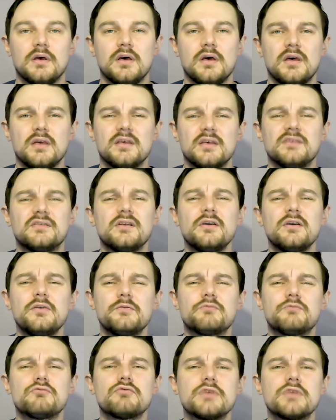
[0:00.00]
There's a lot
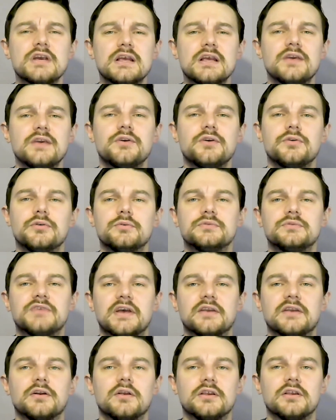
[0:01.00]
of really cool
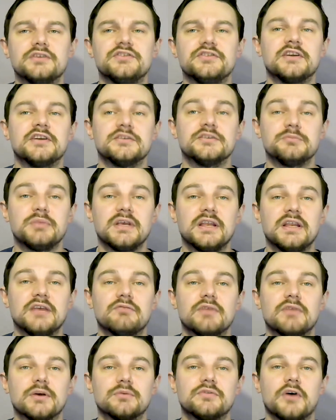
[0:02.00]
technology underpinning
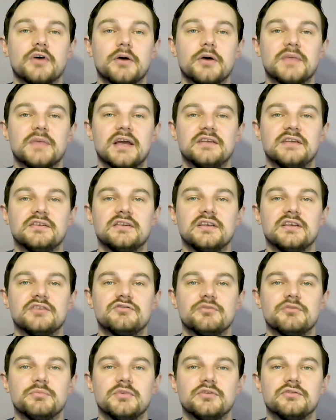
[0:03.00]
real-time data
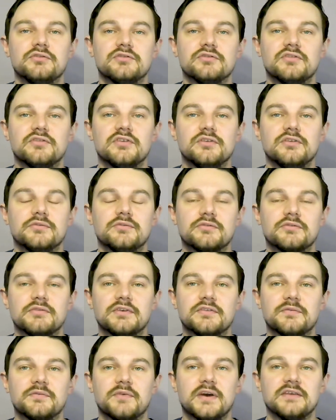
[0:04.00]
distribution to user
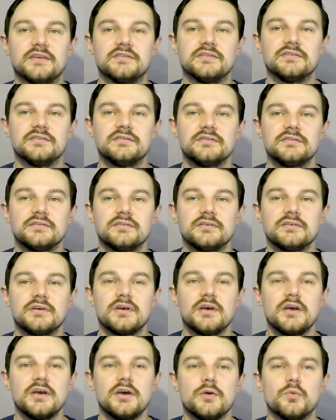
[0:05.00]
interfaces.
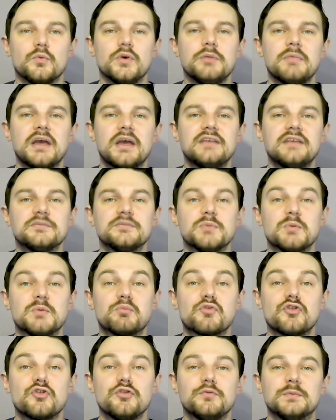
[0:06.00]
We made some
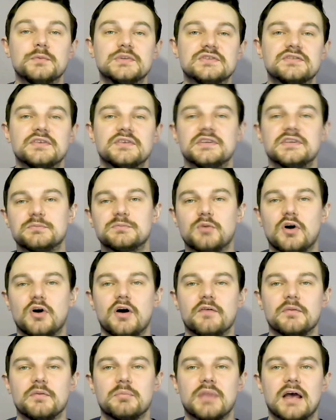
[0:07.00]
improvements to this part
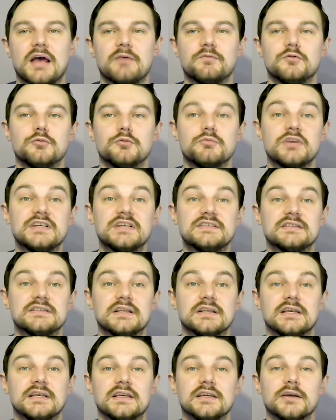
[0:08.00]
of the platform
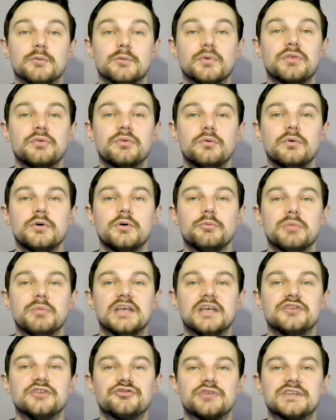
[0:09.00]
recently, and we thought it would be
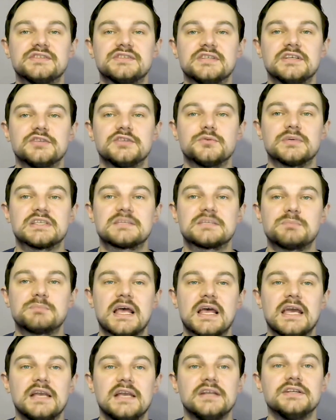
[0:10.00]
interesting to
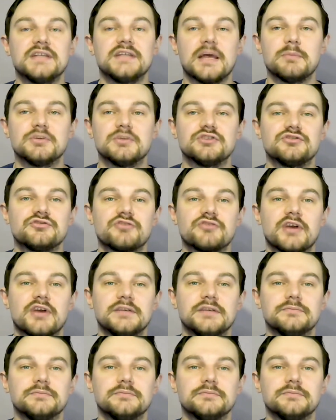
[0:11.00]
explain and demonstrate.